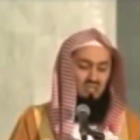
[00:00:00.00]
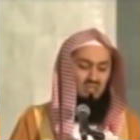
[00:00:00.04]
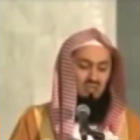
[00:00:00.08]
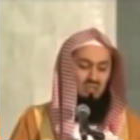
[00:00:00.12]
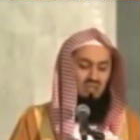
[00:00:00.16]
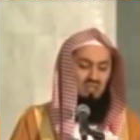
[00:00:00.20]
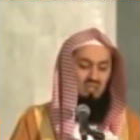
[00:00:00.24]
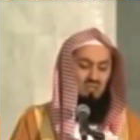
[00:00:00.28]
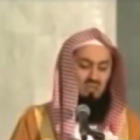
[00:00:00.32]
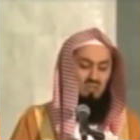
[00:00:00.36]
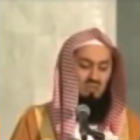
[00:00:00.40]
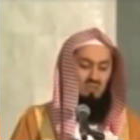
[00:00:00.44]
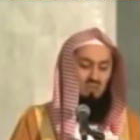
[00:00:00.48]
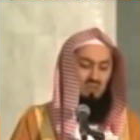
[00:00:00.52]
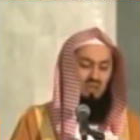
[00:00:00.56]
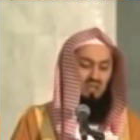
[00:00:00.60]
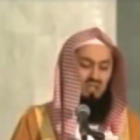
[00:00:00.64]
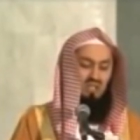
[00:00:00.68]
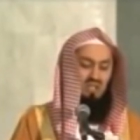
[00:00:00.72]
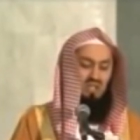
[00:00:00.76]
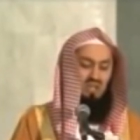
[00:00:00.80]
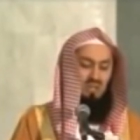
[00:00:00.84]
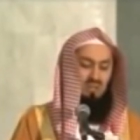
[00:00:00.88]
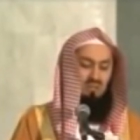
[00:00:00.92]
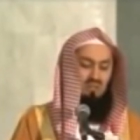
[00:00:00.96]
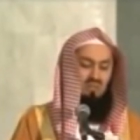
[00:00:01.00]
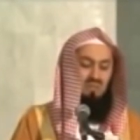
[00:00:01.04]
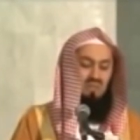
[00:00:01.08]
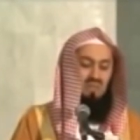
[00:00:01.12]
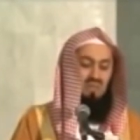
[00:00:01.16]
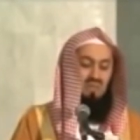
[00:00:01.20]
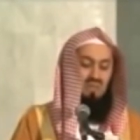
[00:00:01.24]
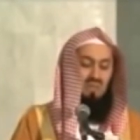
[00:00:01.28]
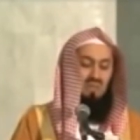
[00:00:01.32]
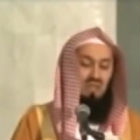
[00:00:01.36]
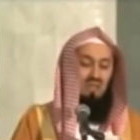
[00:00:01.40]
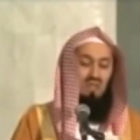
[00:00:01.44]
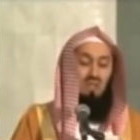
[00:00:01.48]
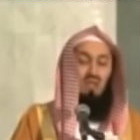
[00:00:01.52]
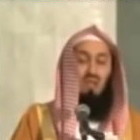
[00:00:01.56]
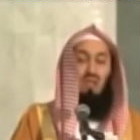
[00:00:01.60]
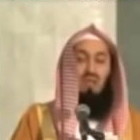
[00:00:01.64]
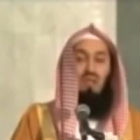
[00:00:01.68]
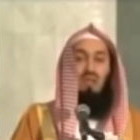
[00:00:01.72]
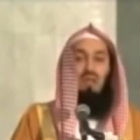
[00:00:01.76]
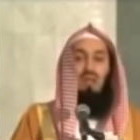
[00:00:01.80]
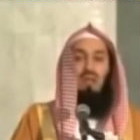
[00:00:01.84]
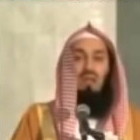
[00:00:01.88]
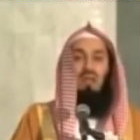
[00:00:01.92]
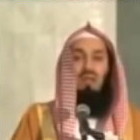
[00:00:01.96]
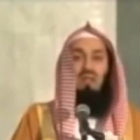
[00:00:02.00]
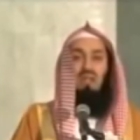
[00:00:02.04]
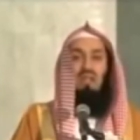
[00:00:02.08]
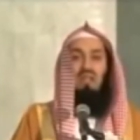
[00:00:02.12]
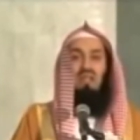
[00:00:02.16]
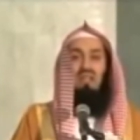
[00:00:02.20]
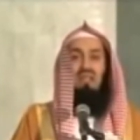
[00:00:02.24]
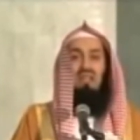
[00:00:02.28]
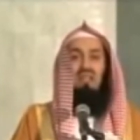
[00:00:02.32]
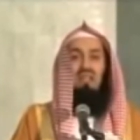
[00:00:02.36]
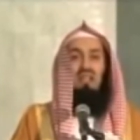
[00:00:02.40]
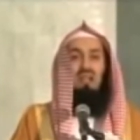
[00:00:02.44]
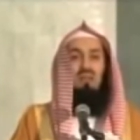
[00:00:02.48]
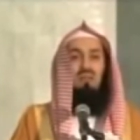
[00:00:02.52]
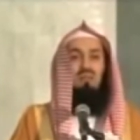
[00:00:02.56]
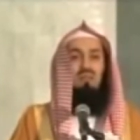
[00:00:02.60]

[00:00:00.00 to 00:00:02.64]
So this was Wahshi. Then